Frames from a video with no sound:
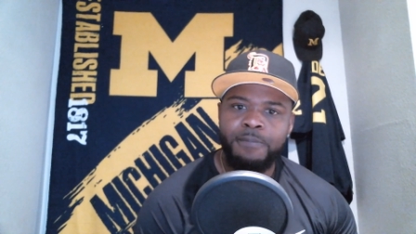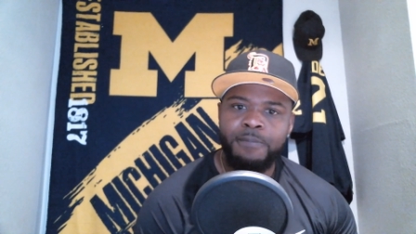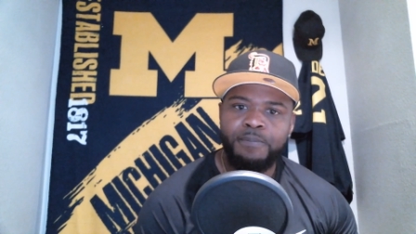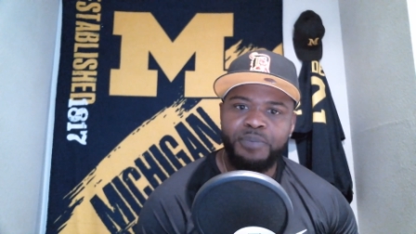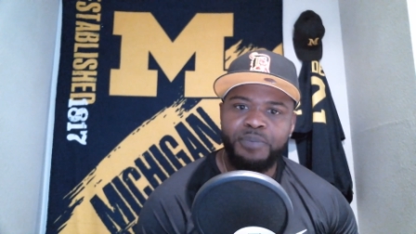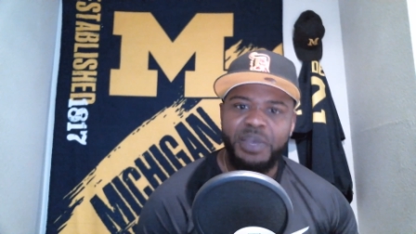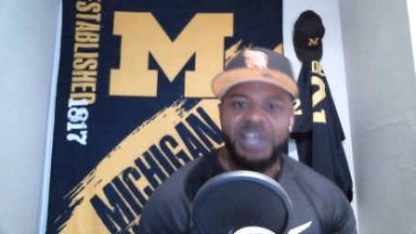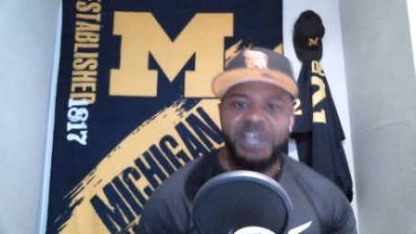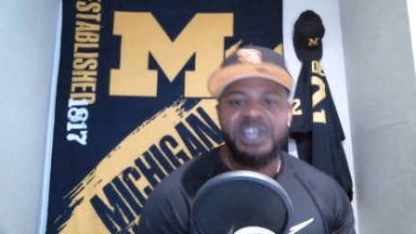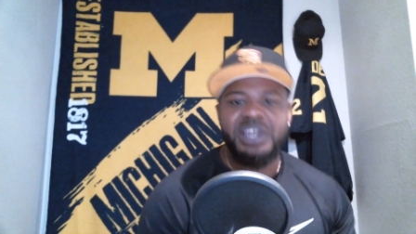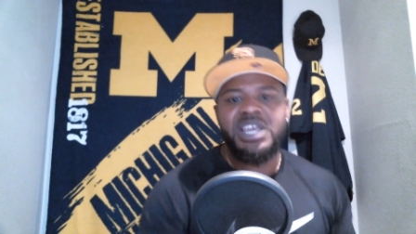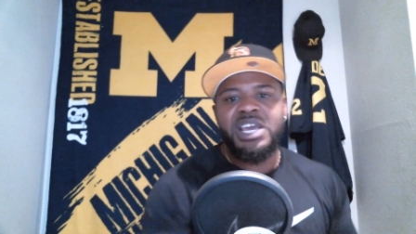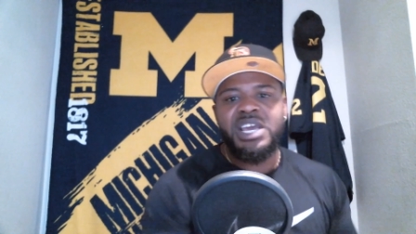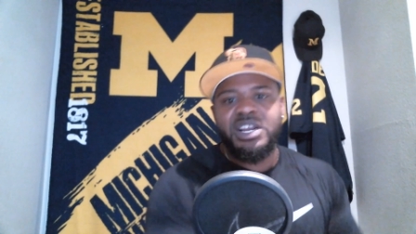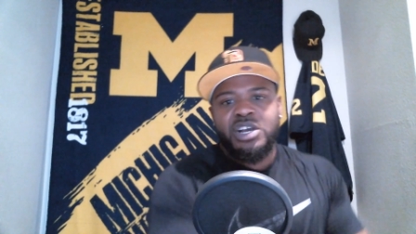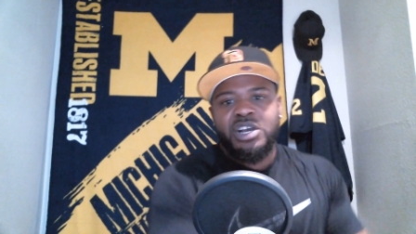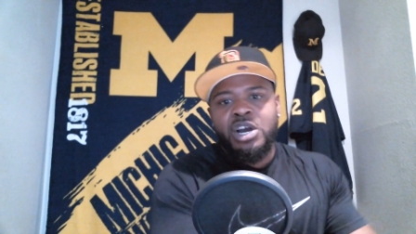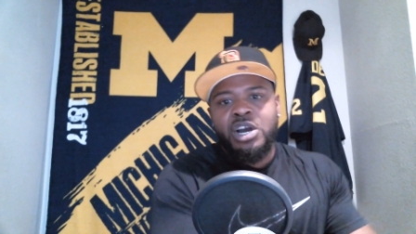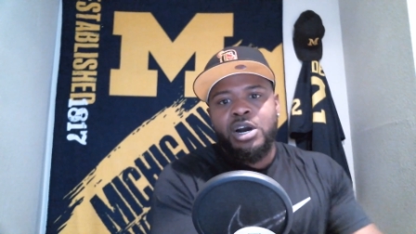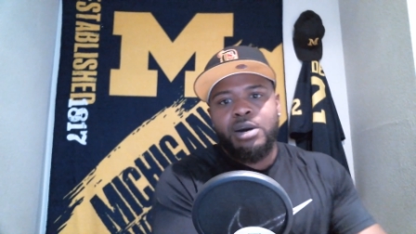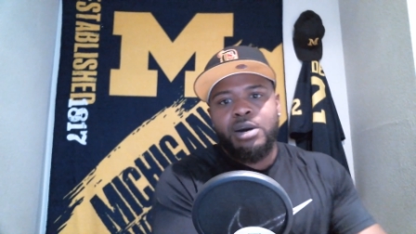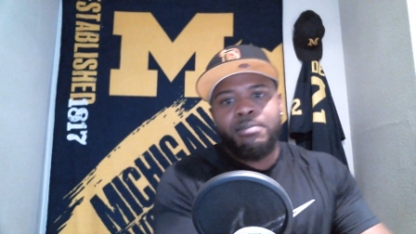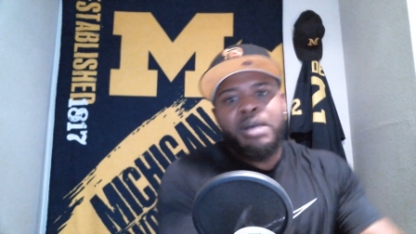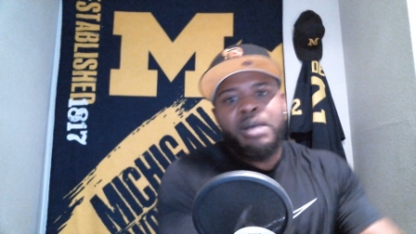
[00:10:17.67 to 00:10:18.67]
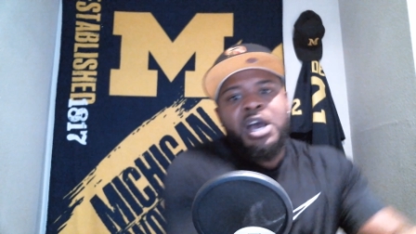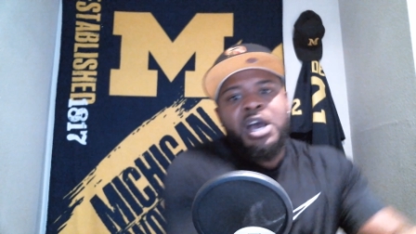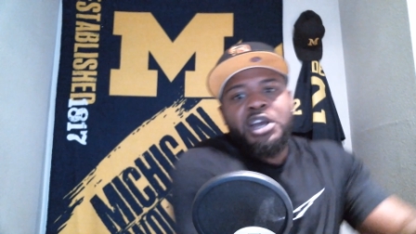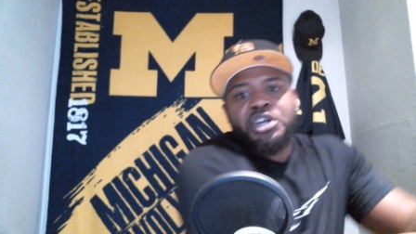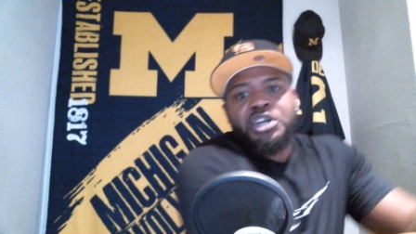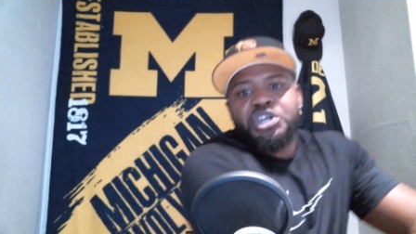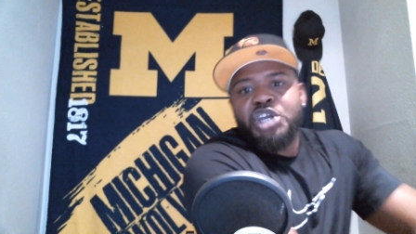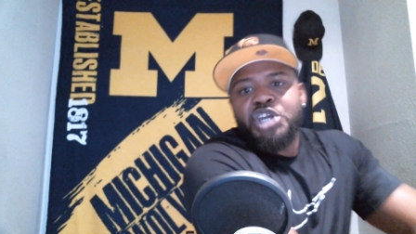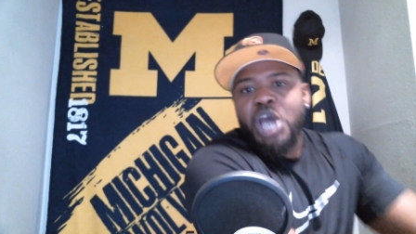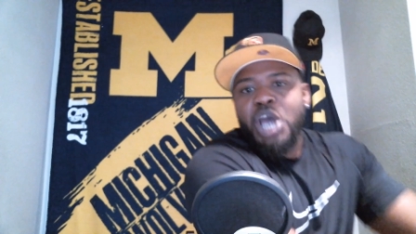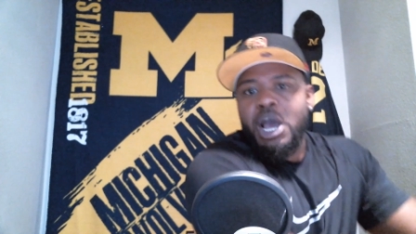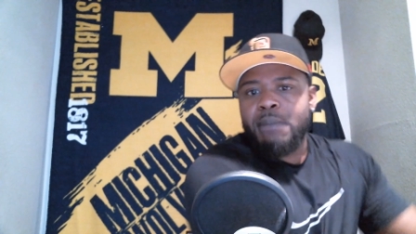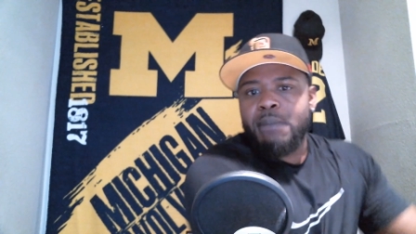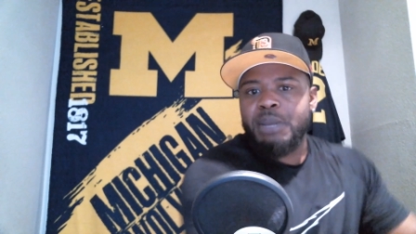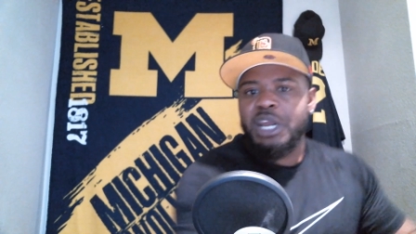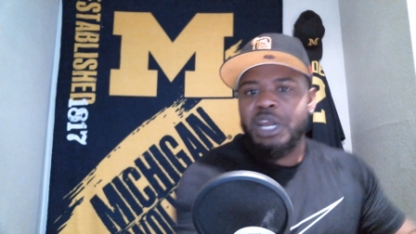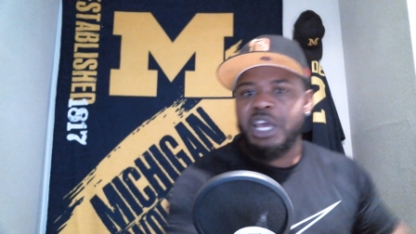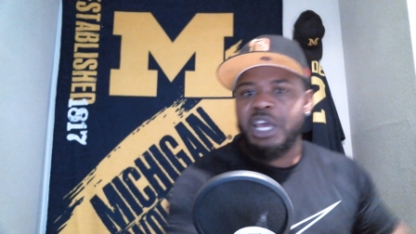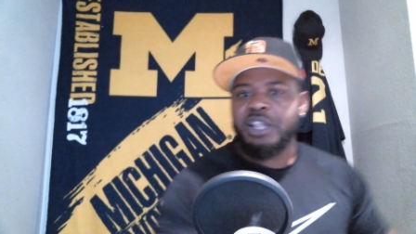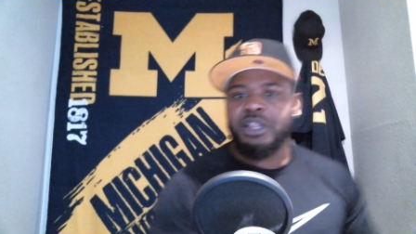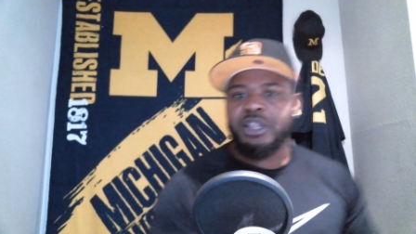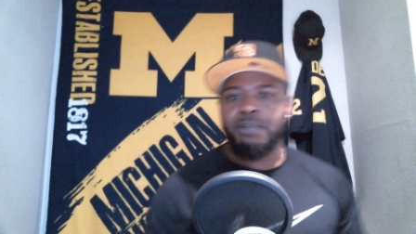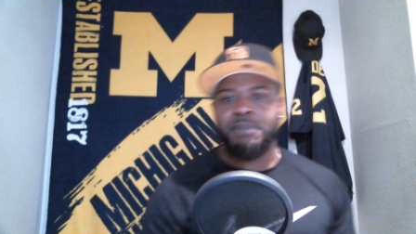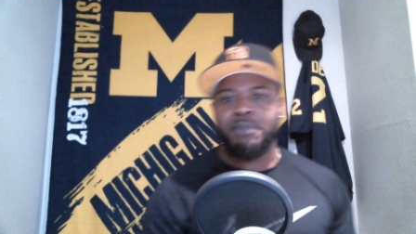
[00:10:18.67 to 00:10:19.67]
And then come
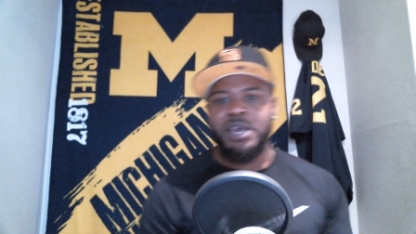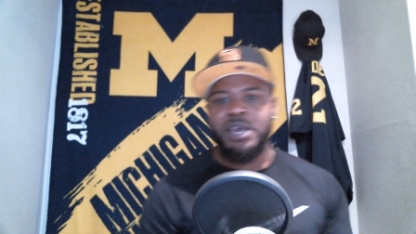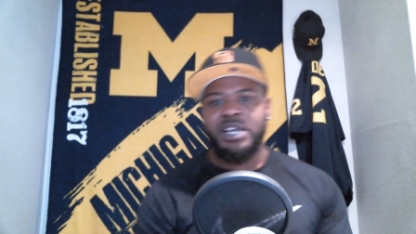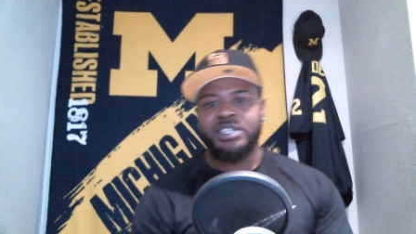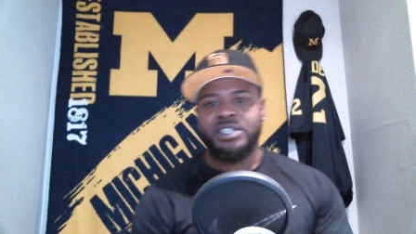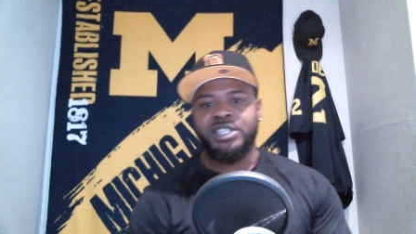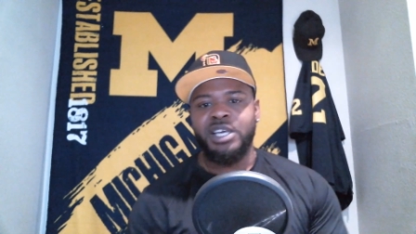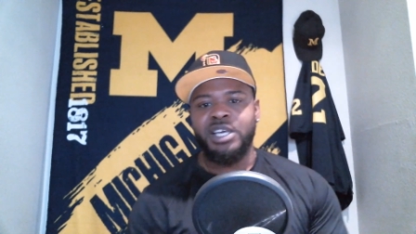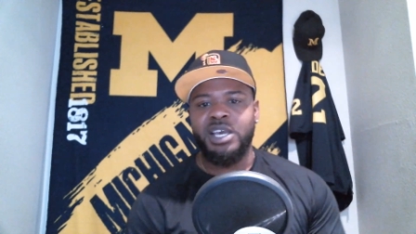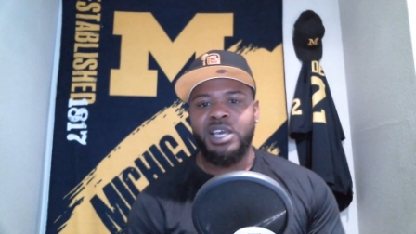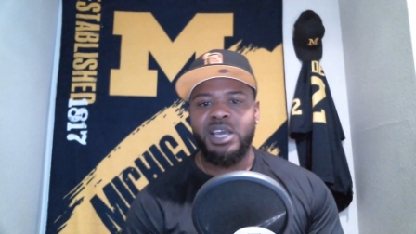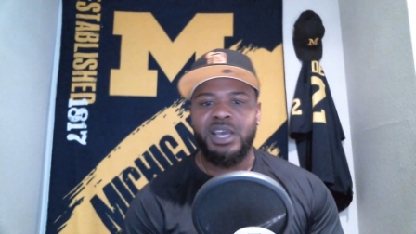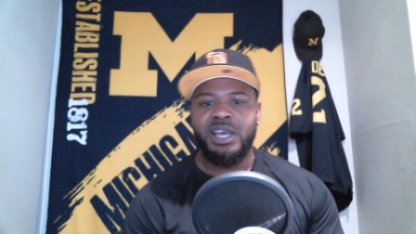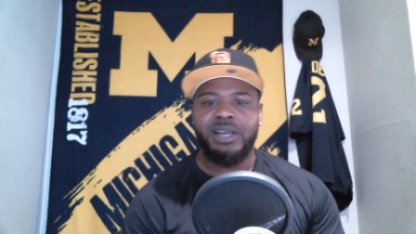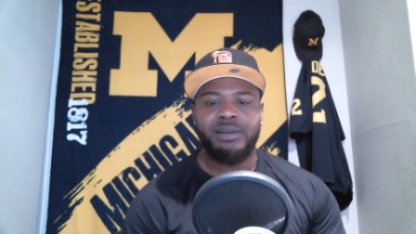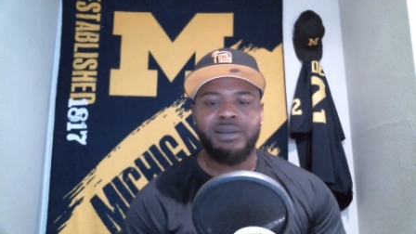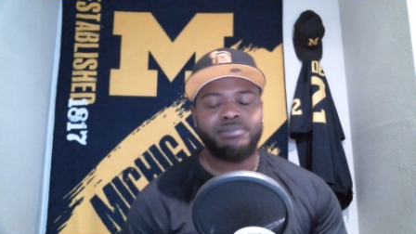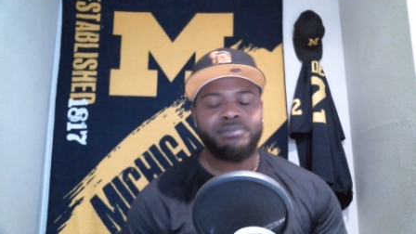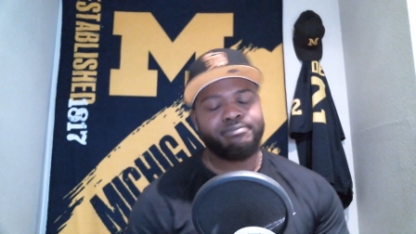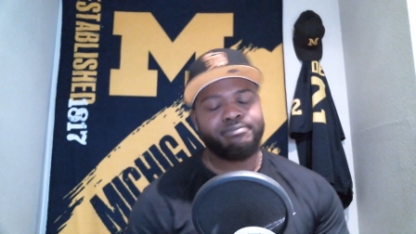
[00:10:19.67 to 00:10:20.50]
dominate the Big 10.